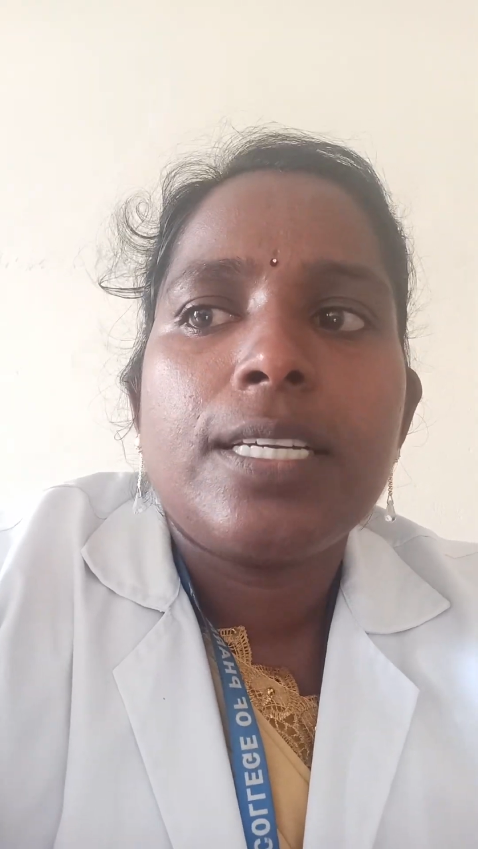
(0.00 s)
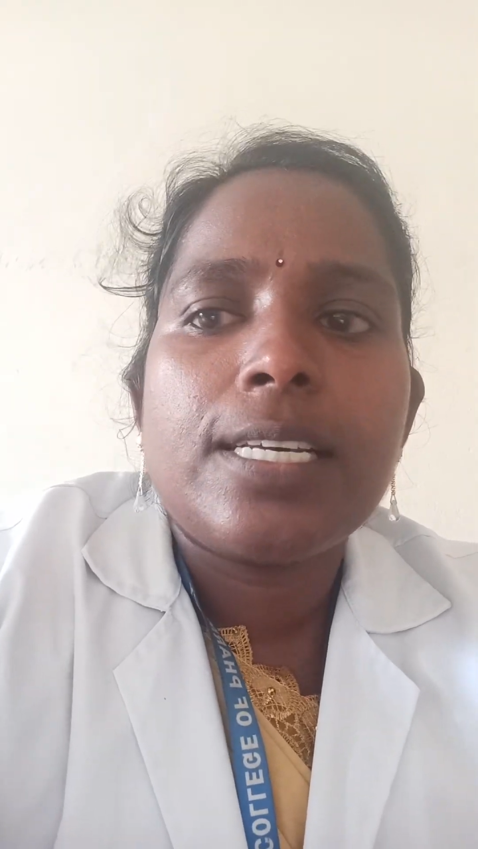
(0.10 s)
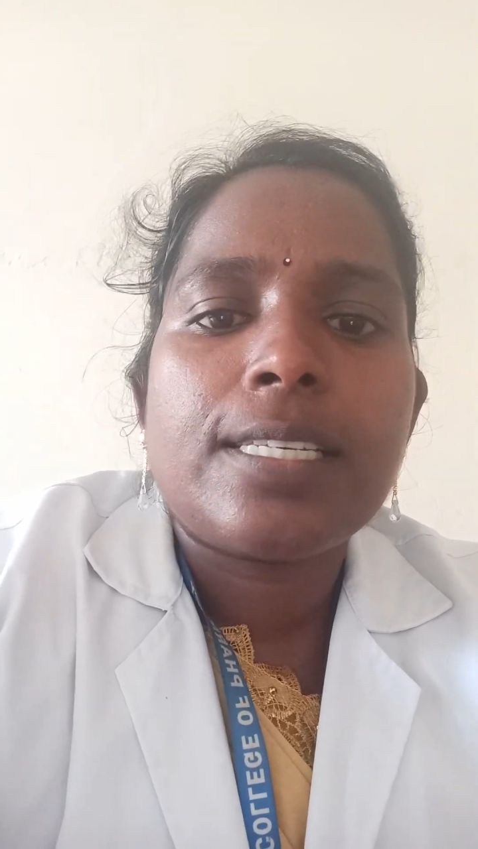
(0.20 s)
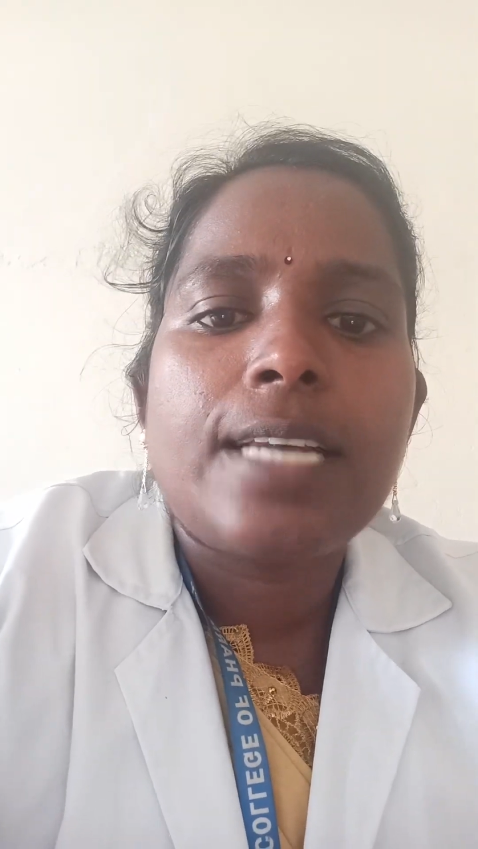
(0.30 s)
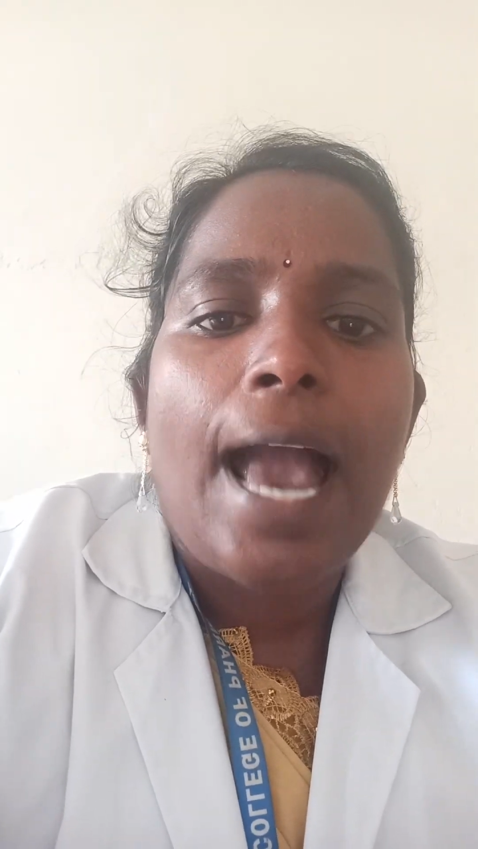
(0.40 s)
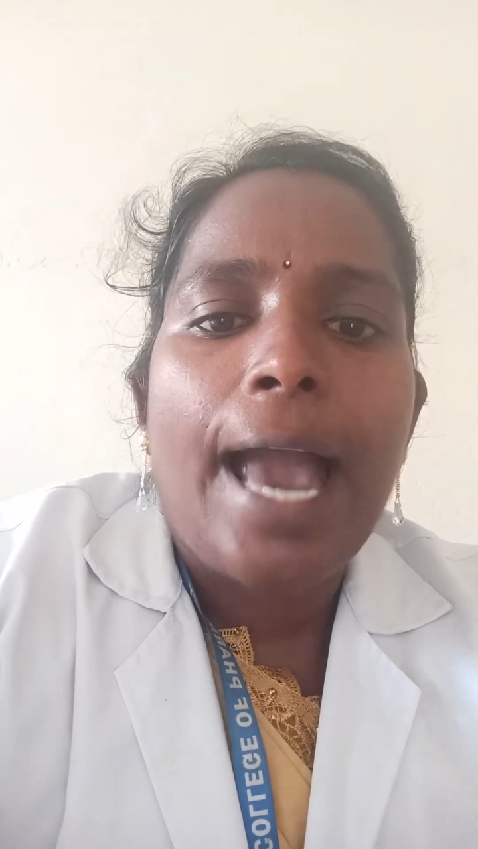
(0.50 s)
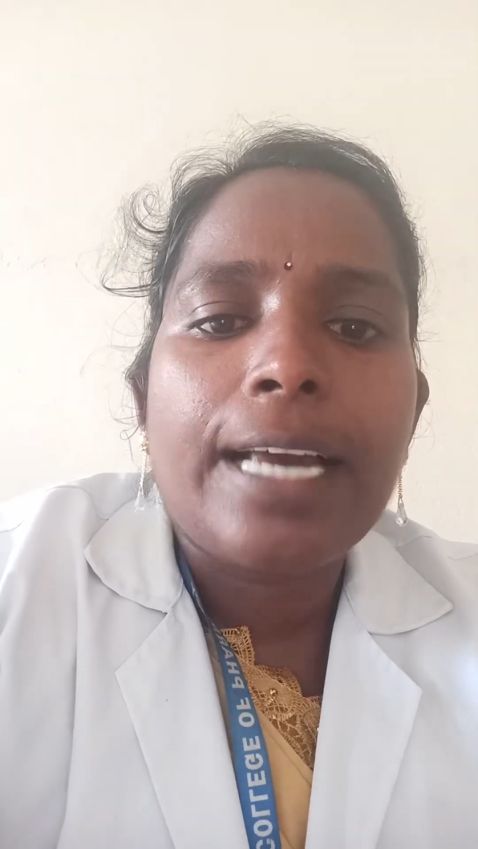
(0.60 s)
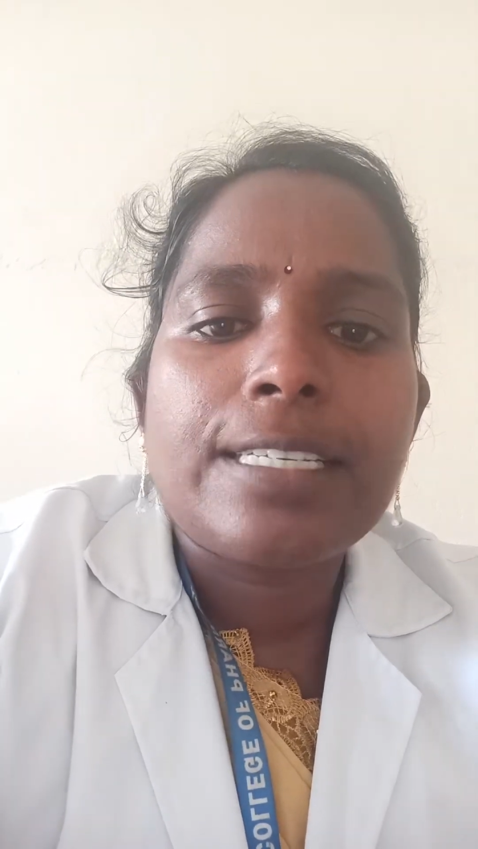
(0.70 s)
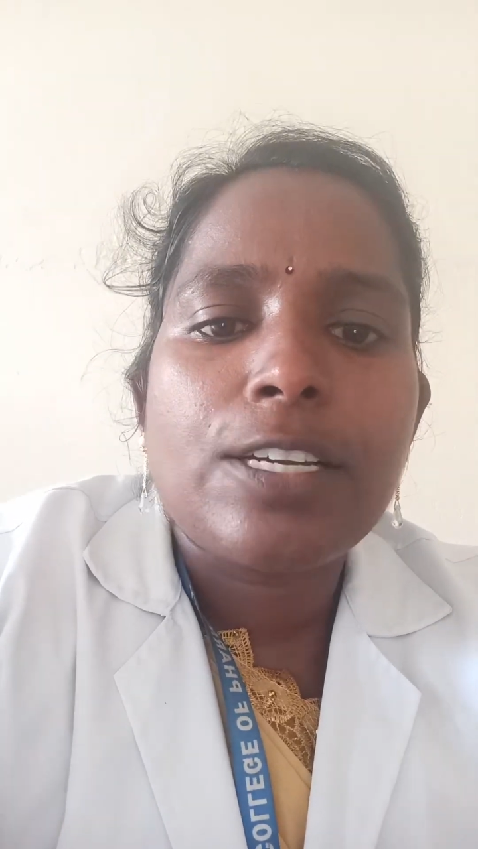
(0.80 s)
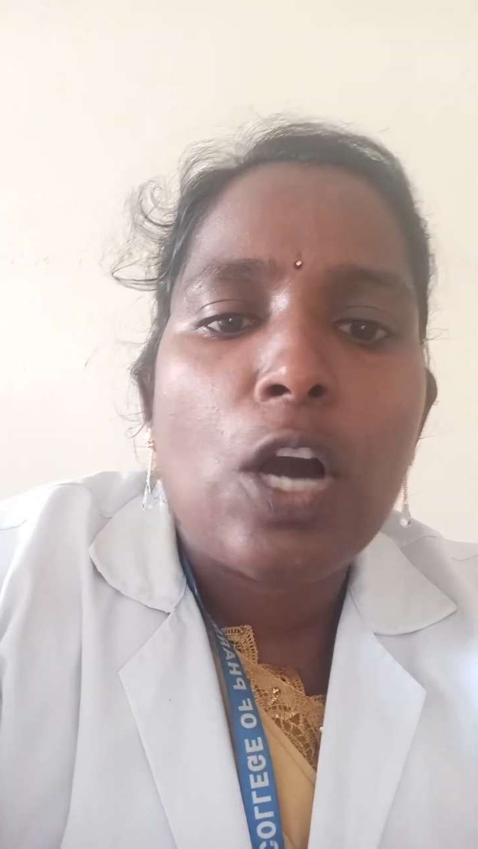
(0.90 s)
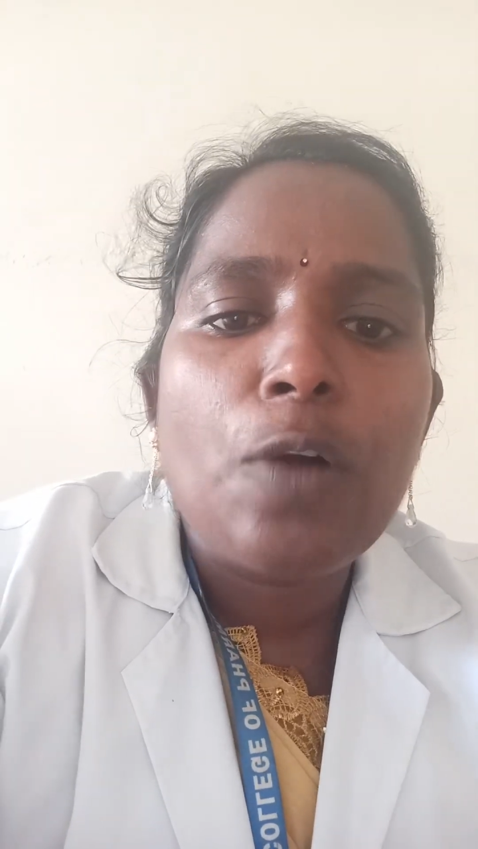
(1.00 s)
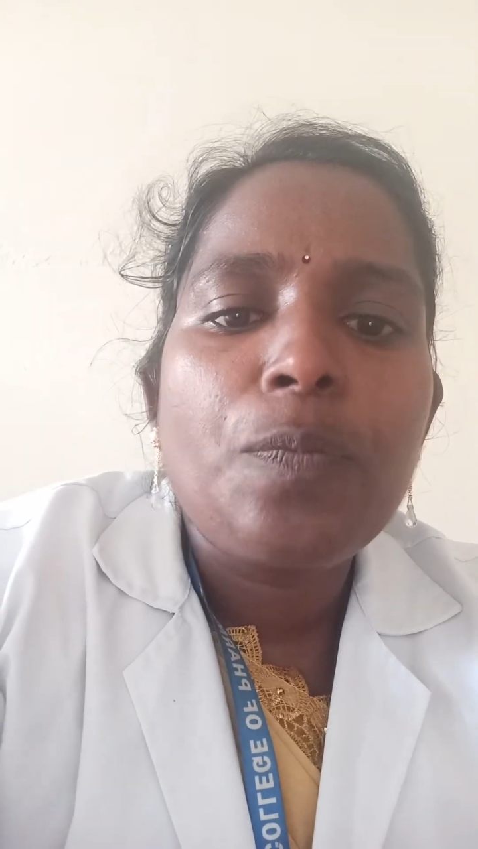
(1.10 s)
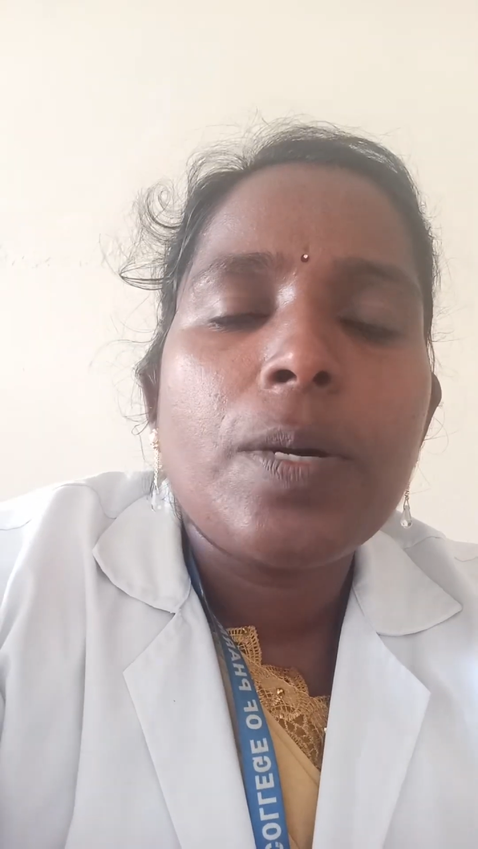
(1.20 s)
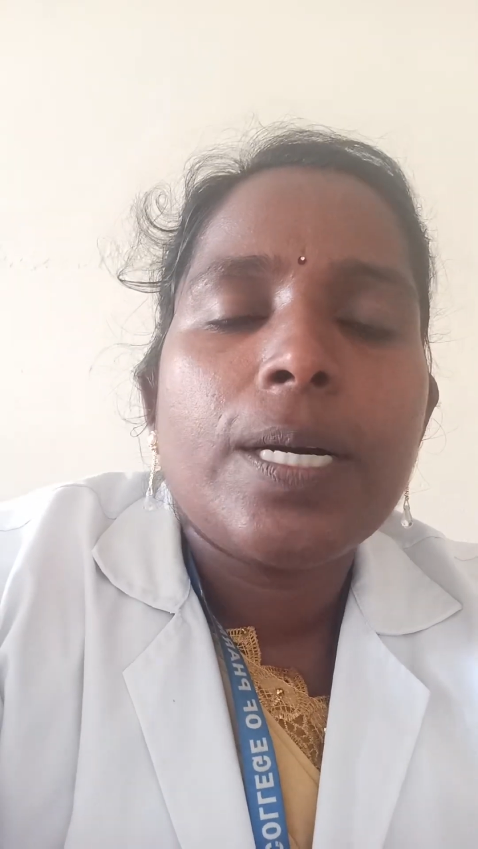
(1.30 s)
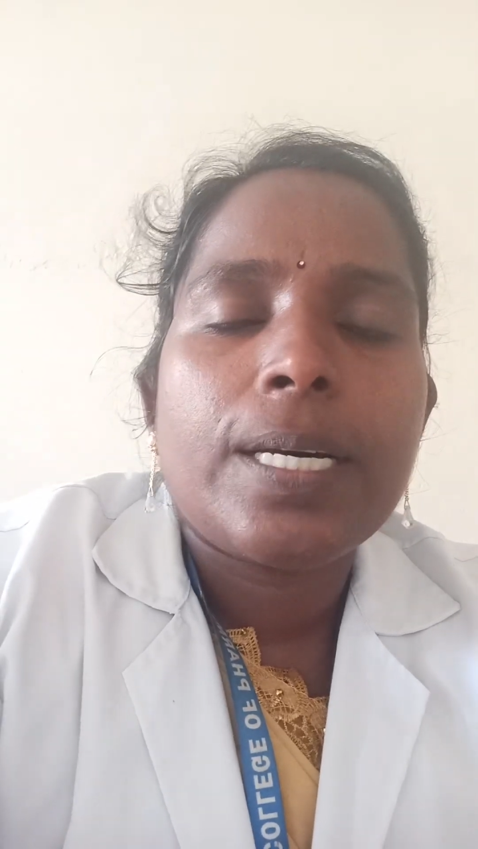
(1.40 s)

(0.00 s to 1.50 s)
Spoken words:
Next, action of